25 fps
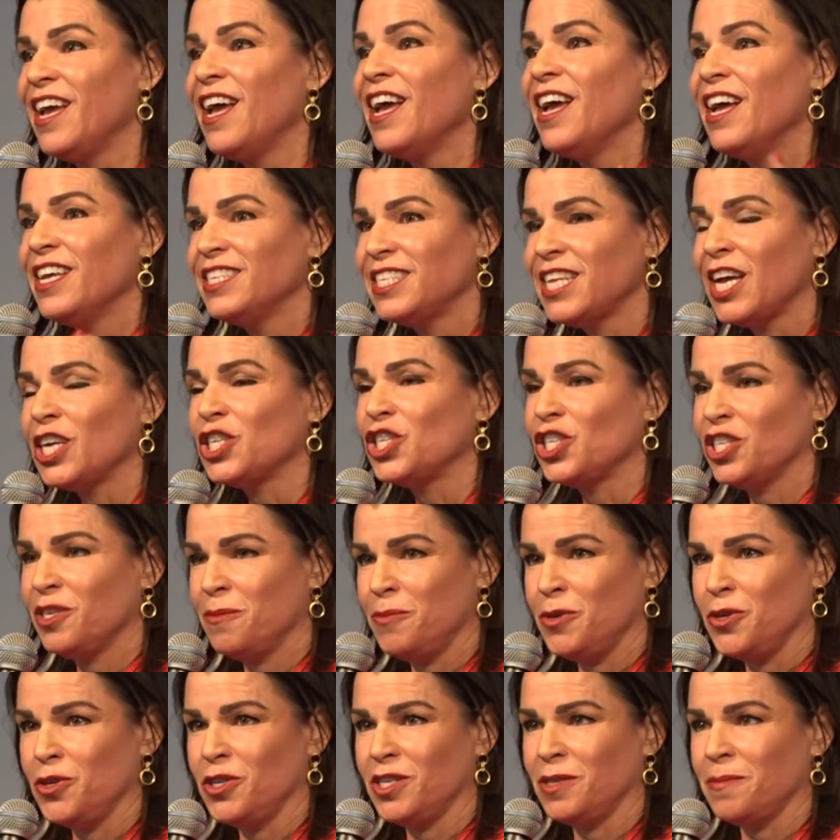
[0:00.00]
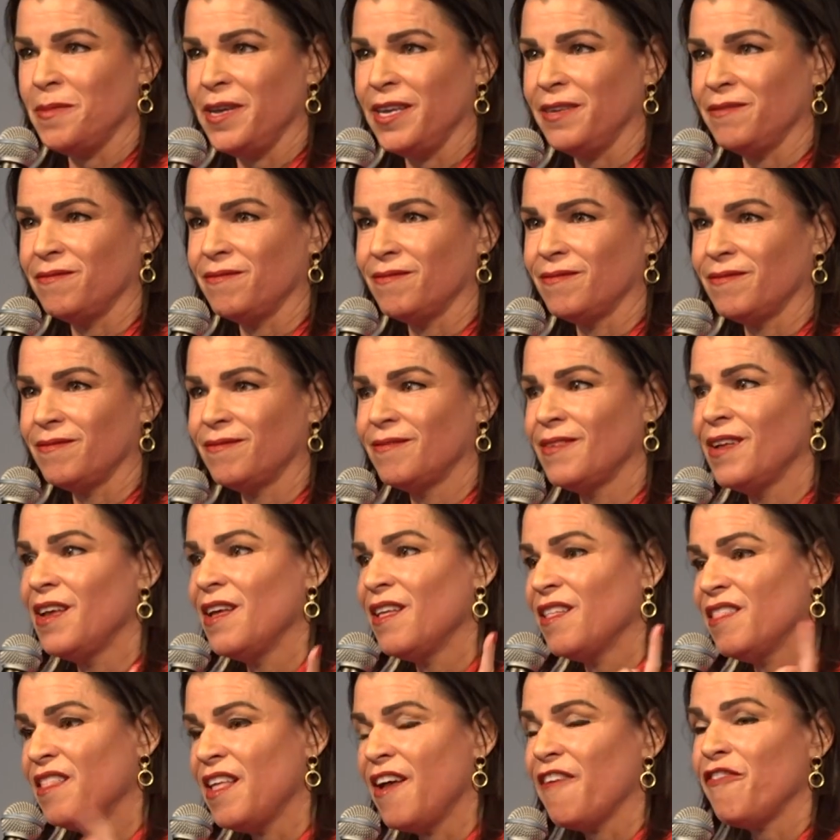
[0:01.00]
sexually abused me,
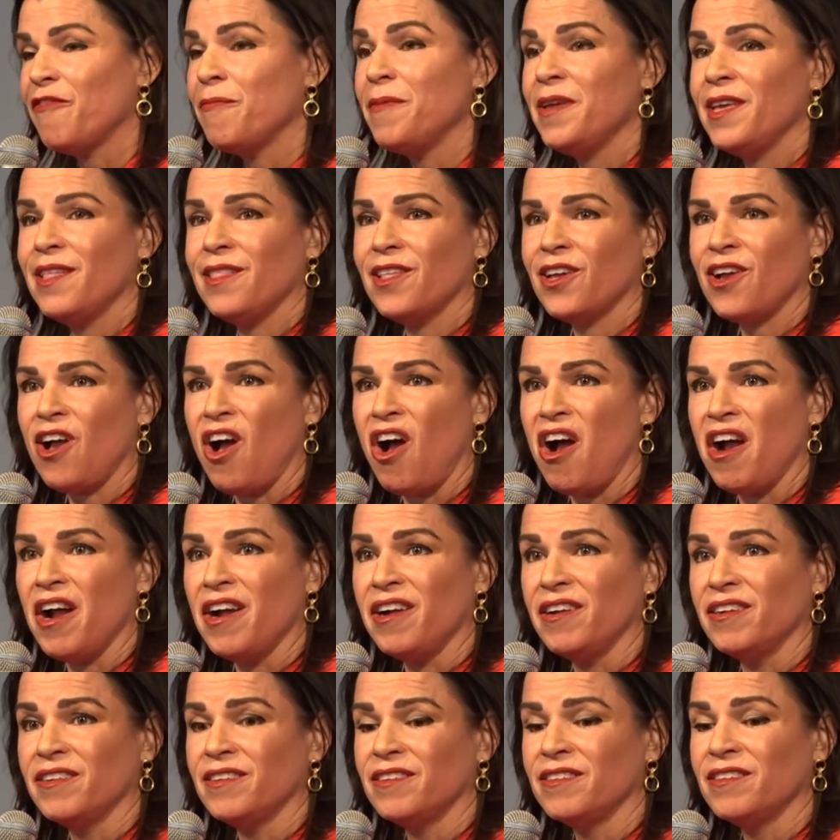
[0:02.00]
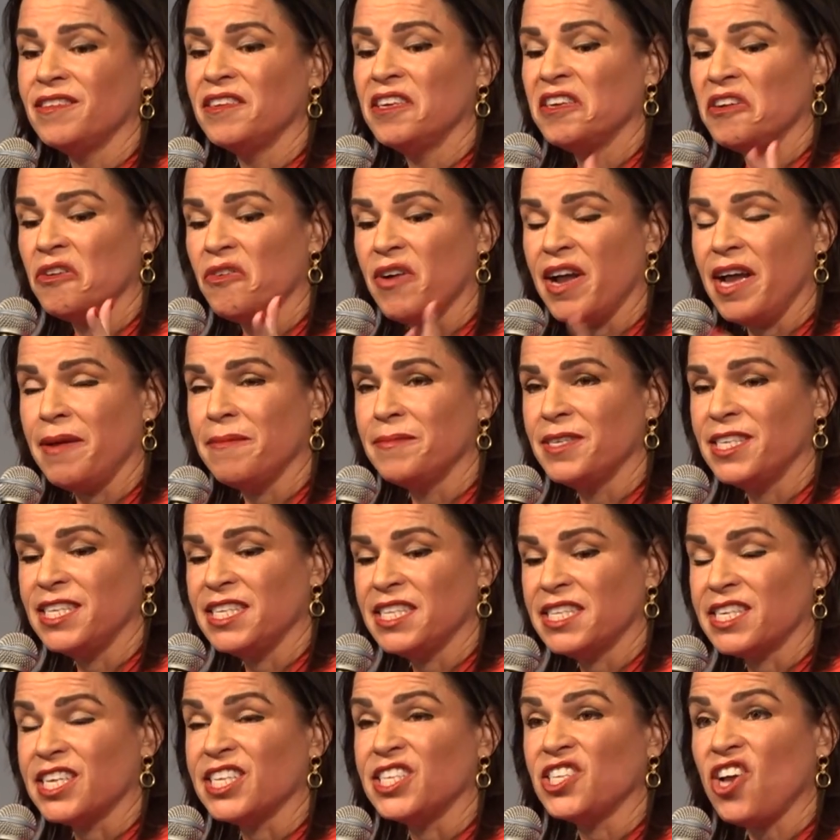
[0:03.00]
left me in the car, grabbed his
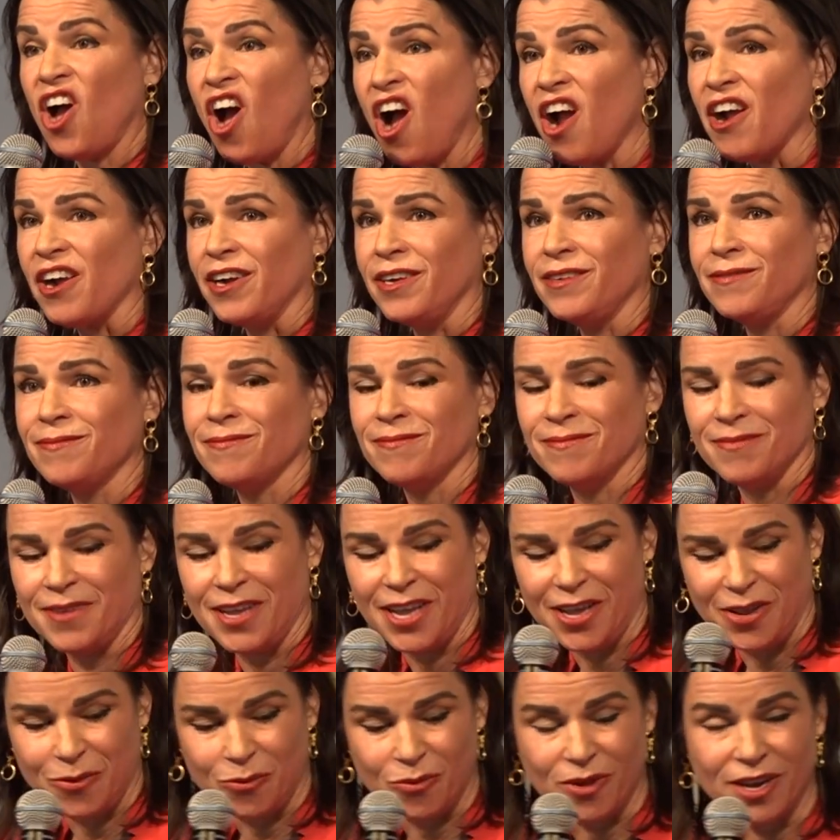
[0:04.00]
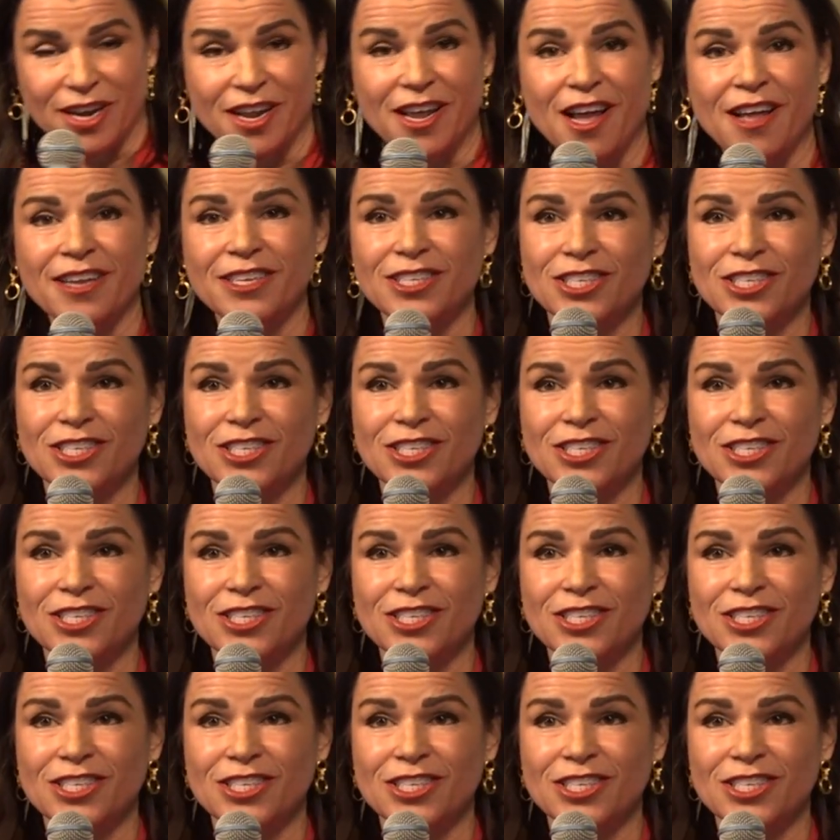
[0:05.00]
guitar, and went on to